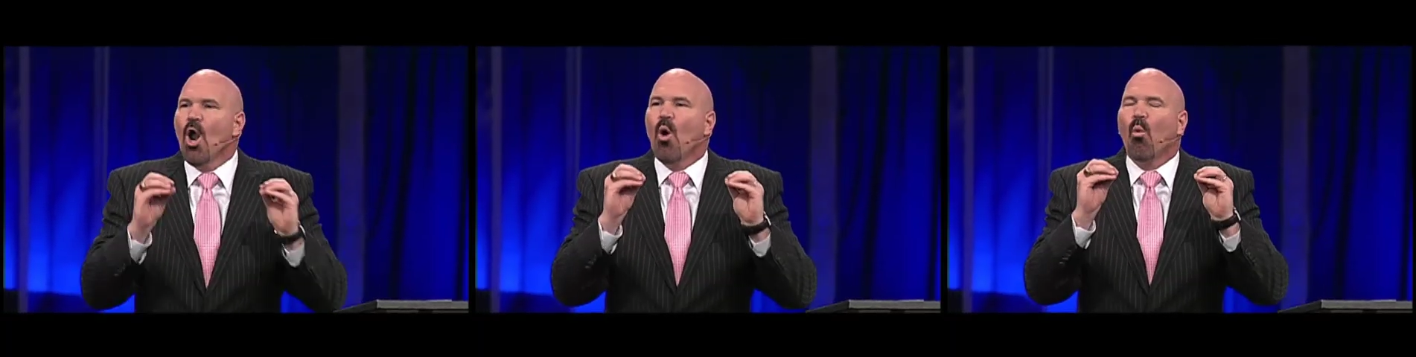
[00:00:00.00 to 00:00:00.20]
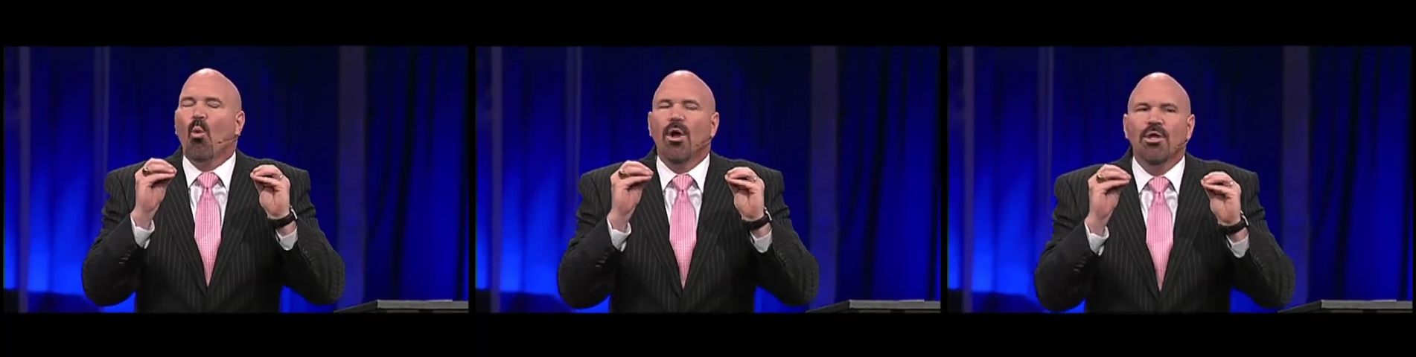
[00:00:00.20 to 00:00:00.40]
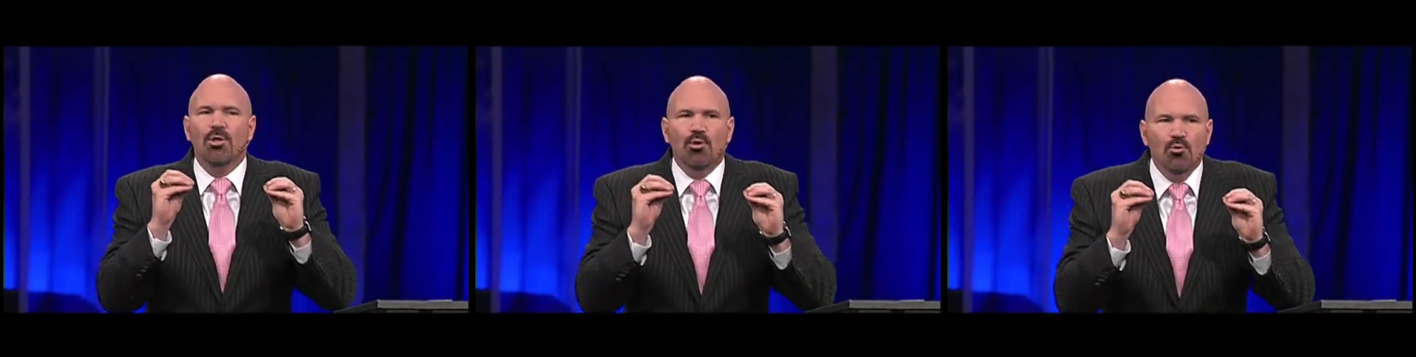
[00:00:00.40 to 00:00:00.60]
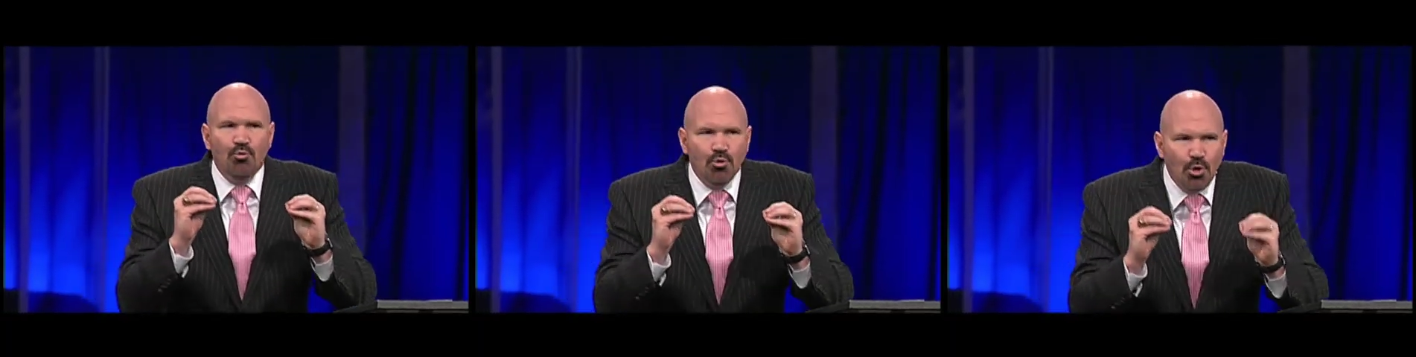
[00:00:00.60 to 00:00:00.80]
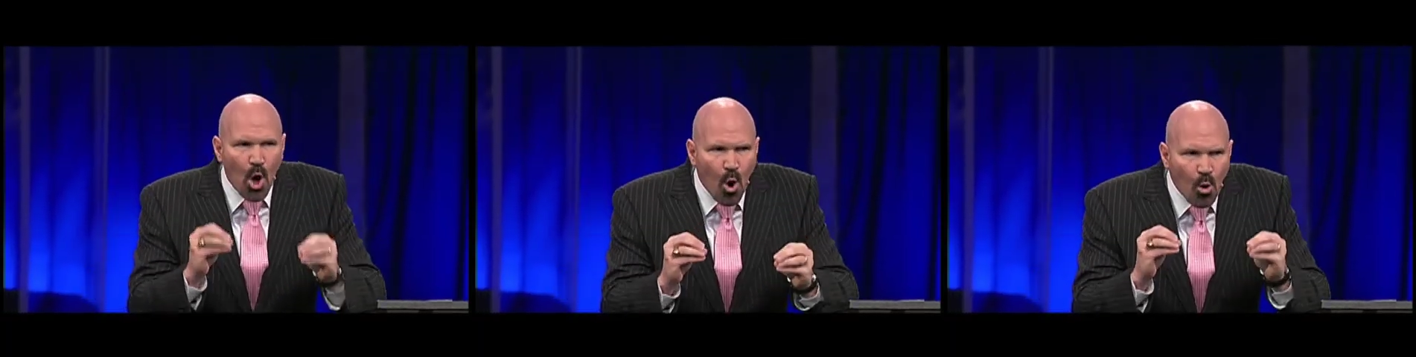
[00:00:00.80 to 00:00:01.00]
when you
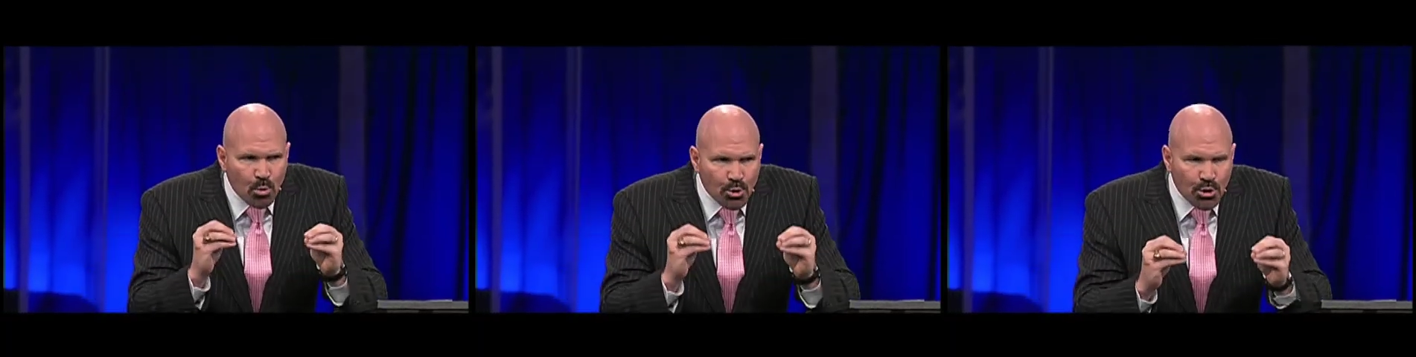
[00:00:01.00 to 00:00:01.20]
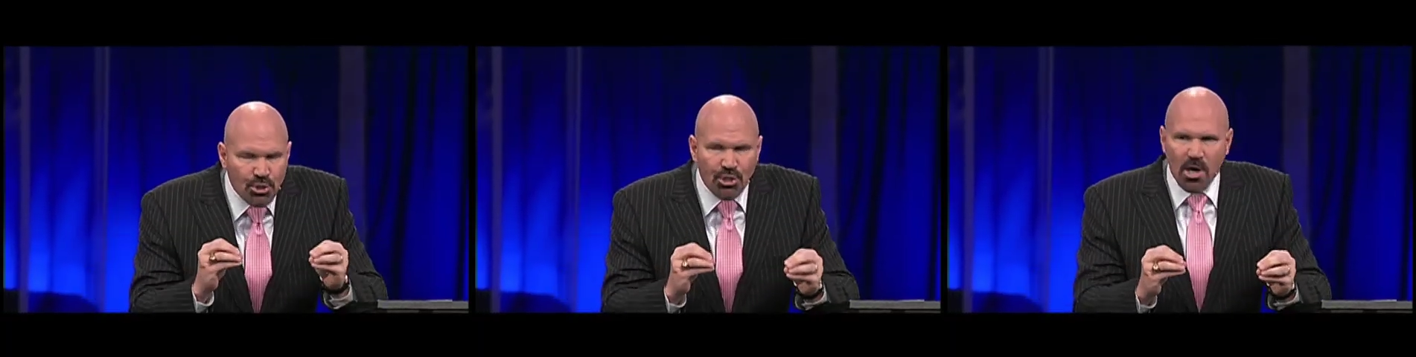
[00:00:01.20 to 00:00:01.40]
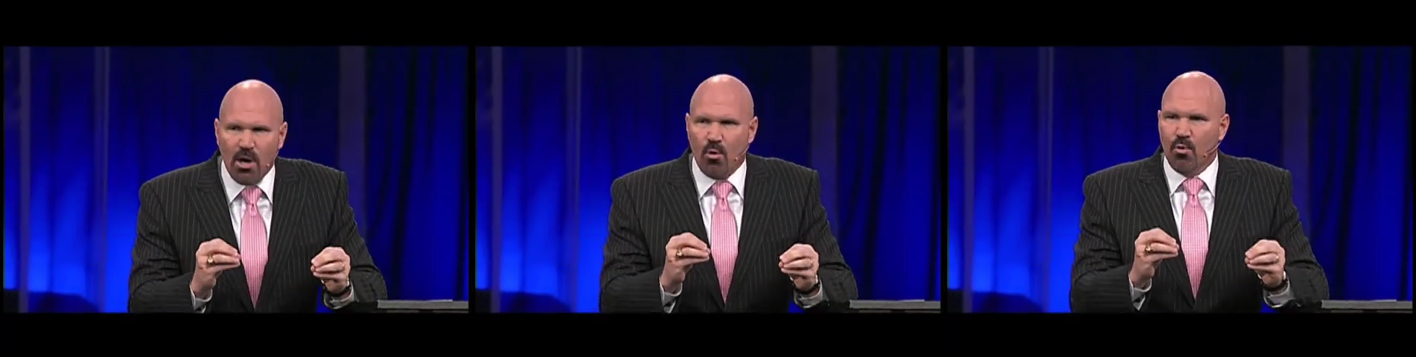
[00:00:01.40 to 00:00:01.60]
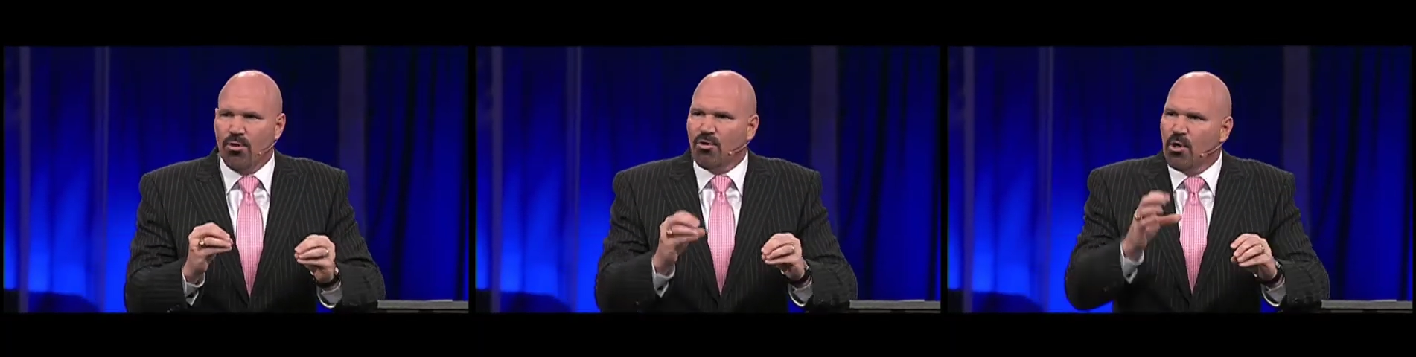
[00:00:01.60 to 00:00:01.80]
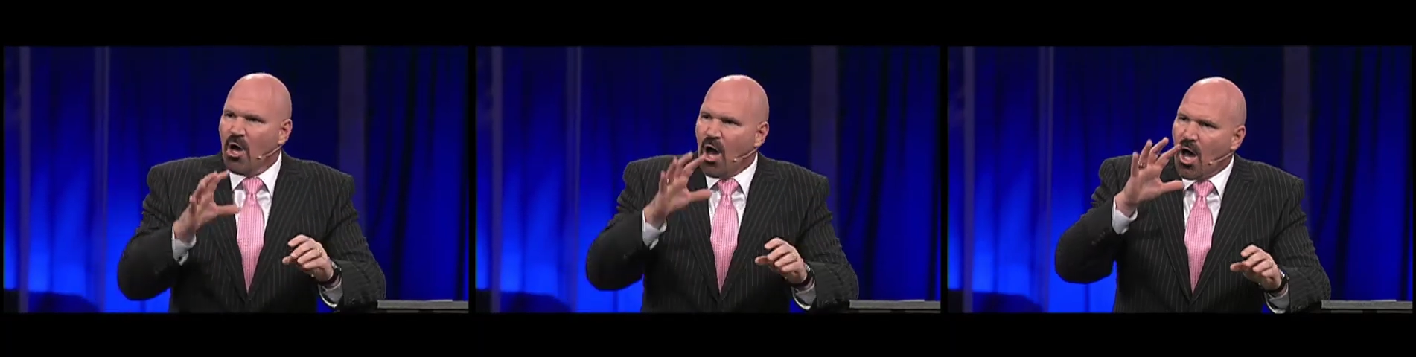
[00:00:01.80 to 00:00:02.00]
don't share with
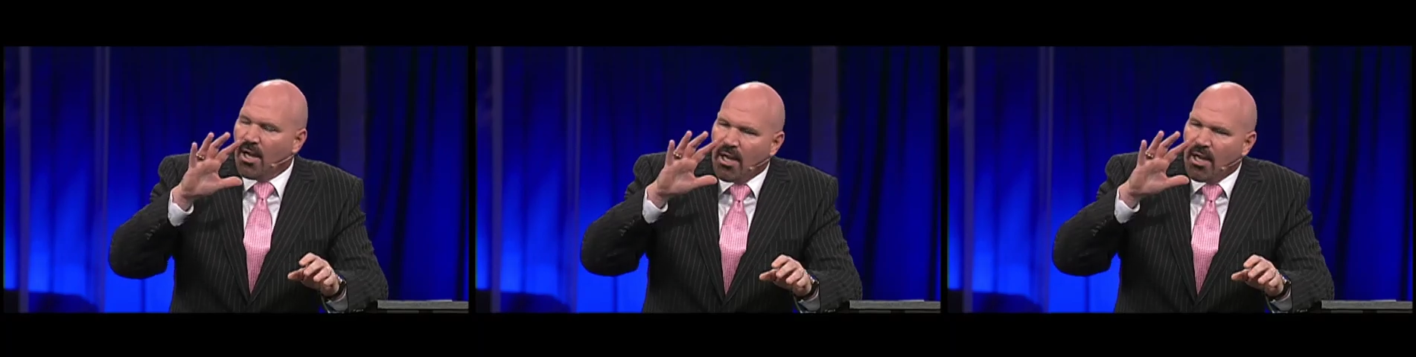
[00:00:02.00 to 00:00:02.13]
God